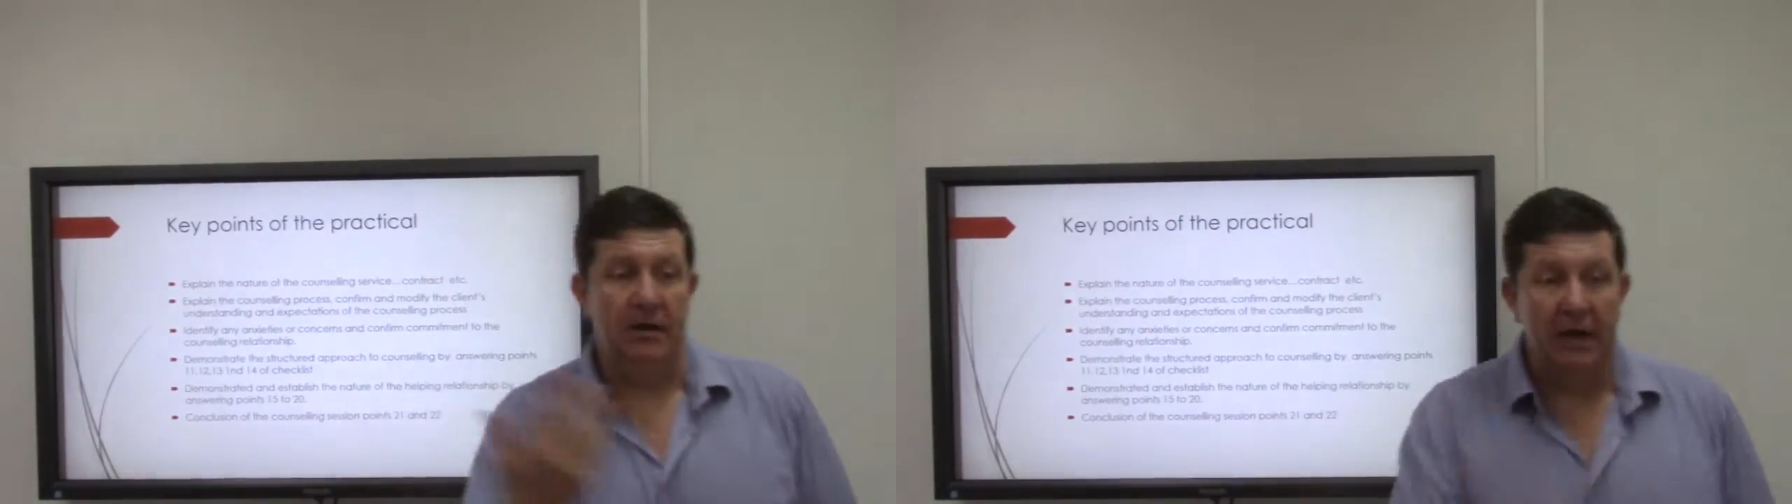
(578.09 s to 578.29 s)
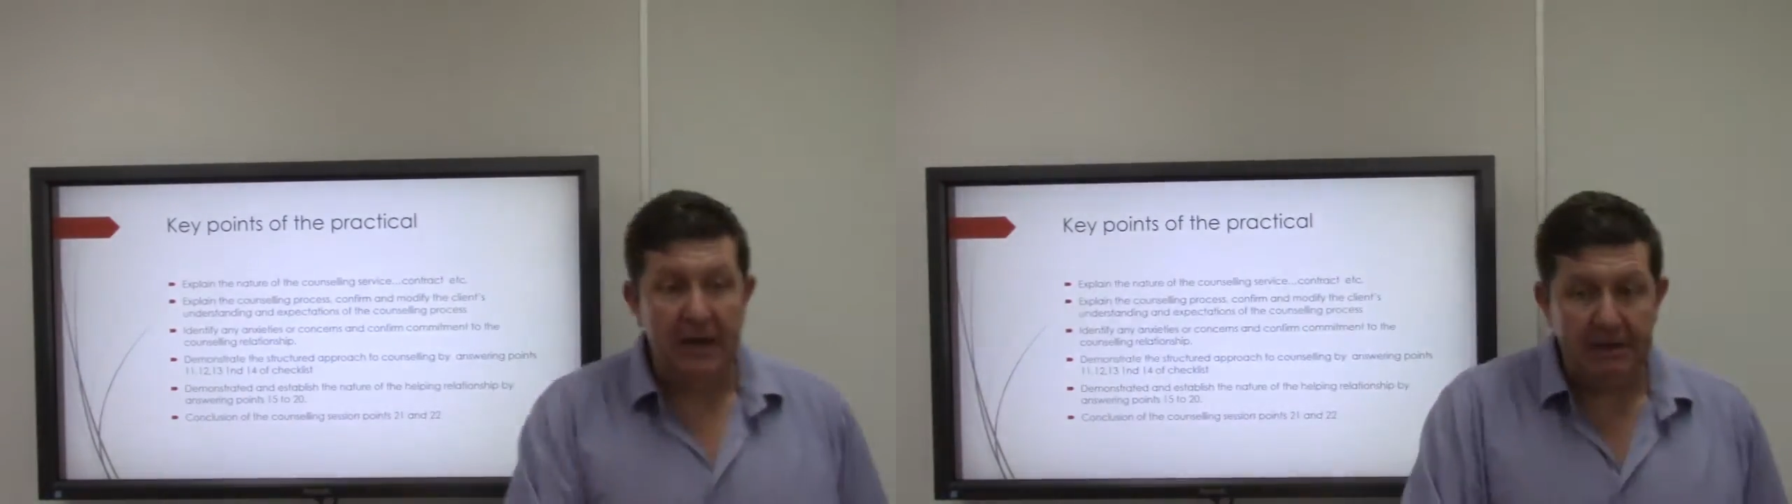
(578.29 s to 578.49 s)

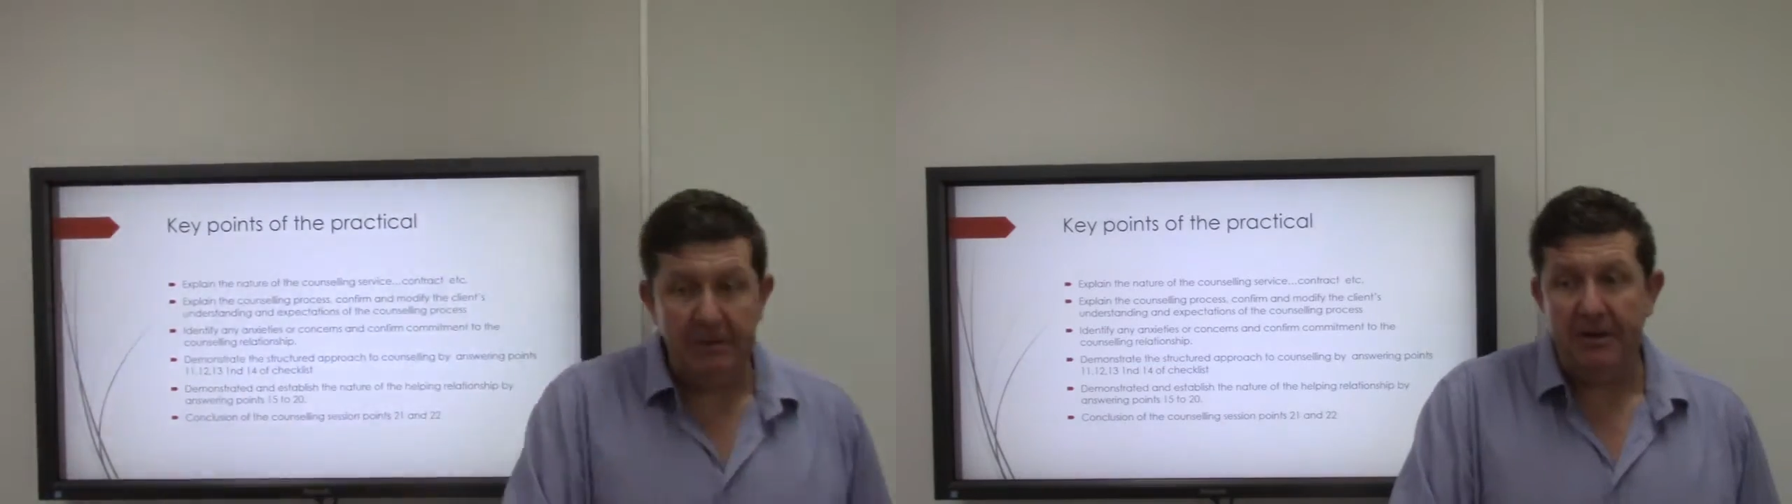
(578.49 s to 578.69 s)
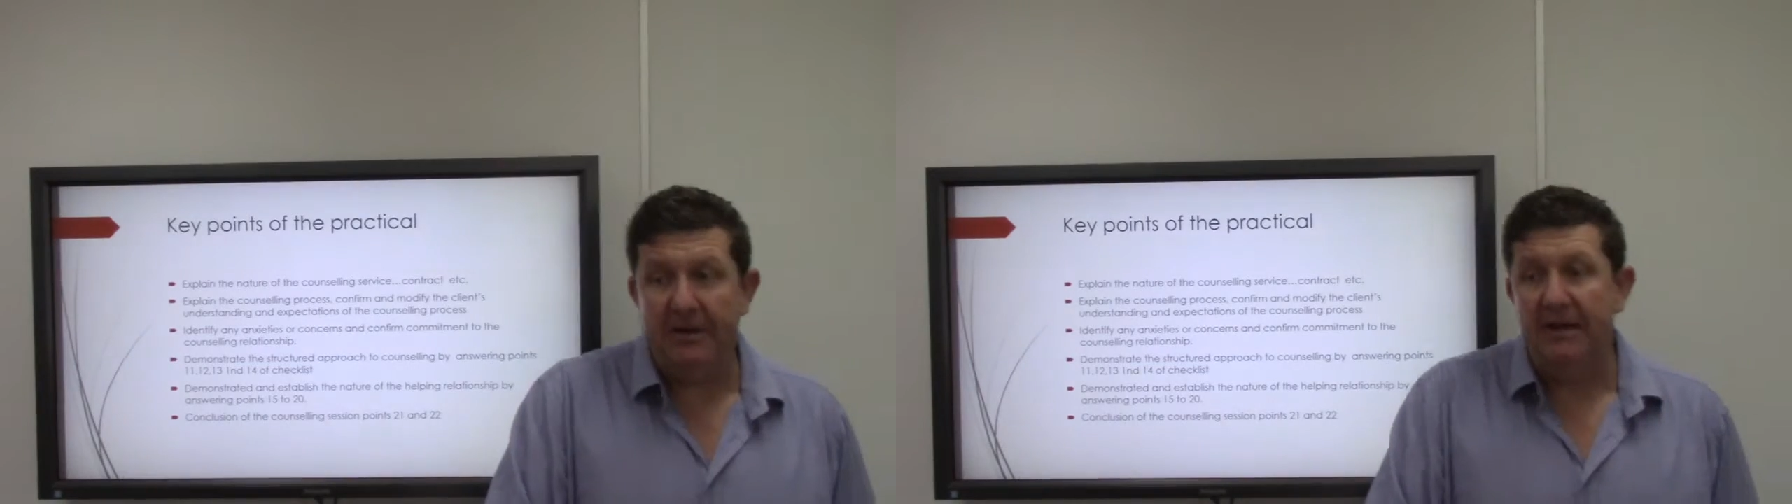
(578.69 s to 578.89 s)
like
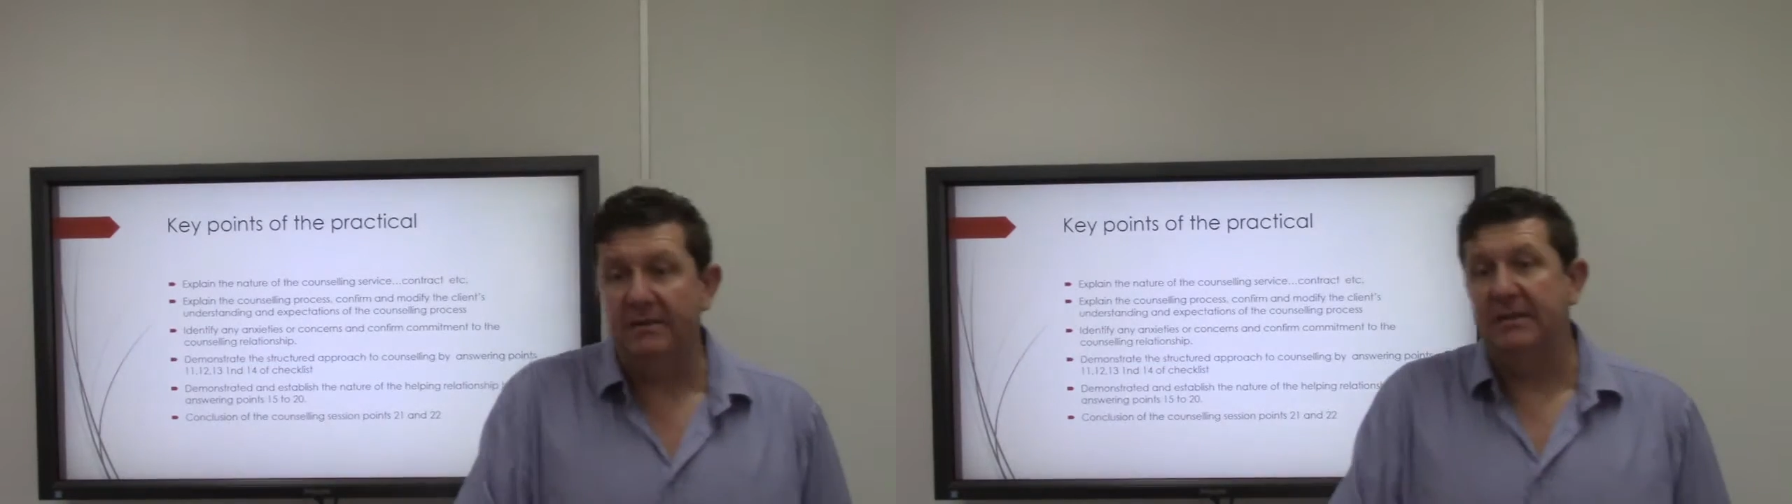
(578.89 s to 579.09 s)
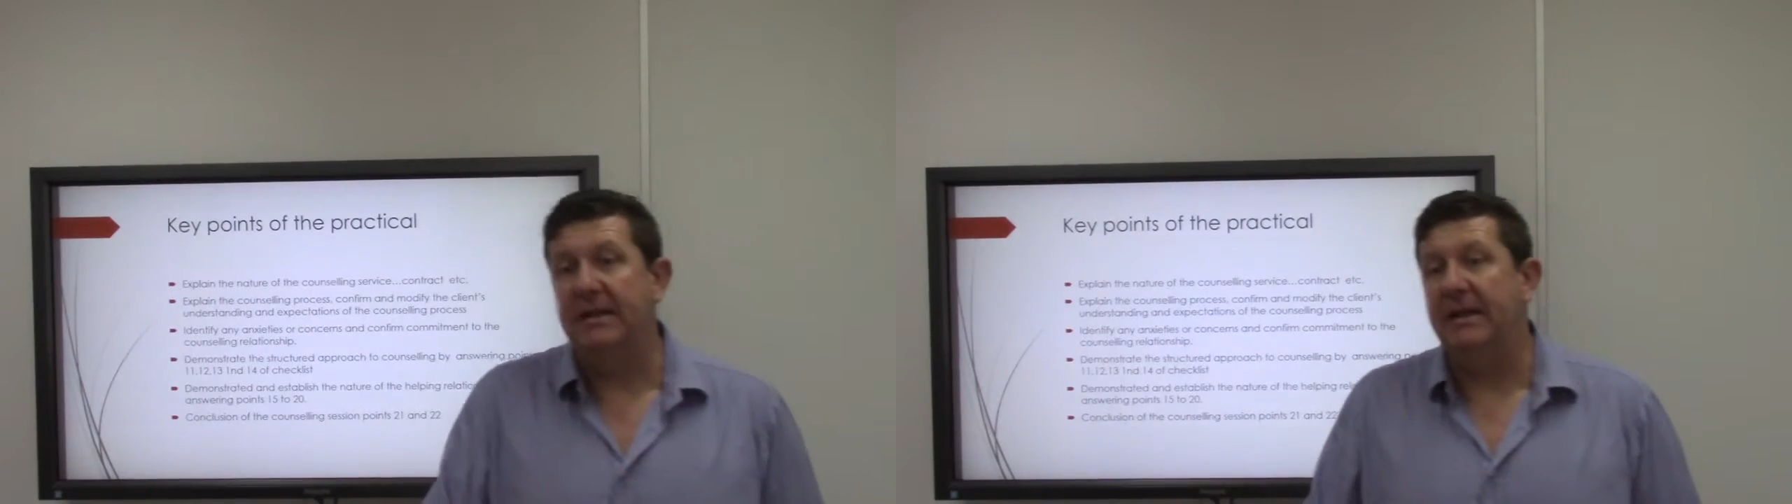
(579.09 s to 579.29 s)
about
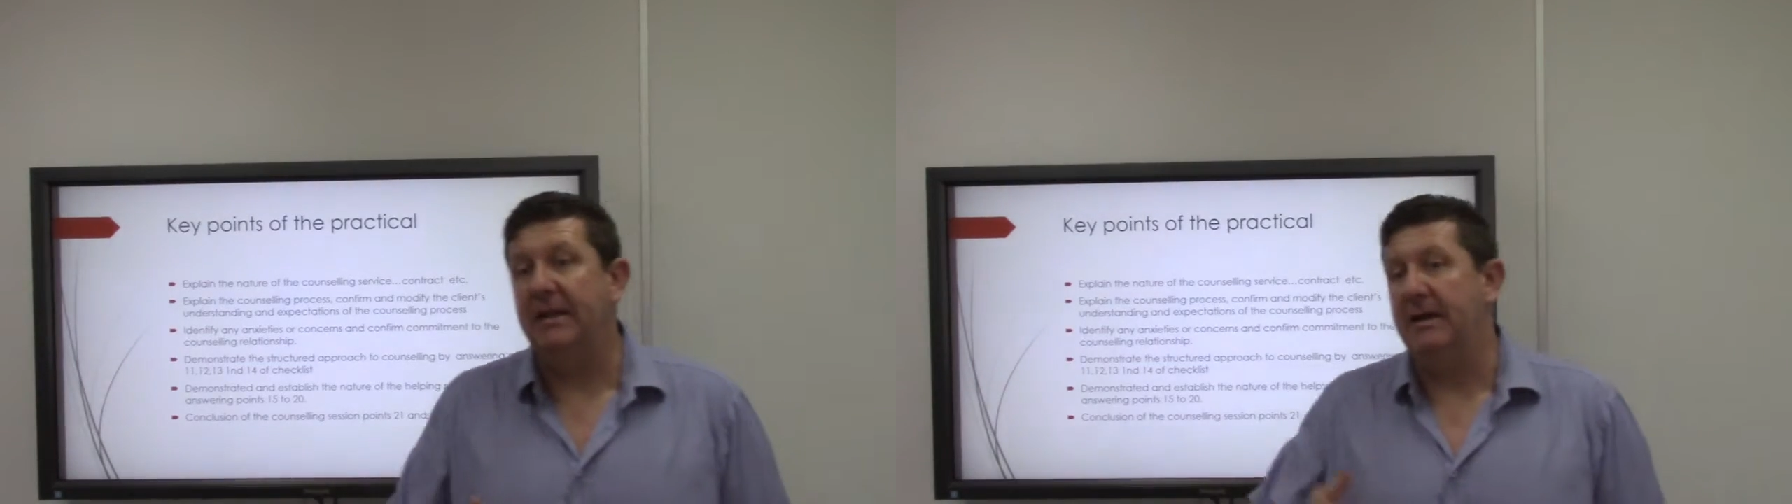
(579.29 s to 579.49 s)
counselling,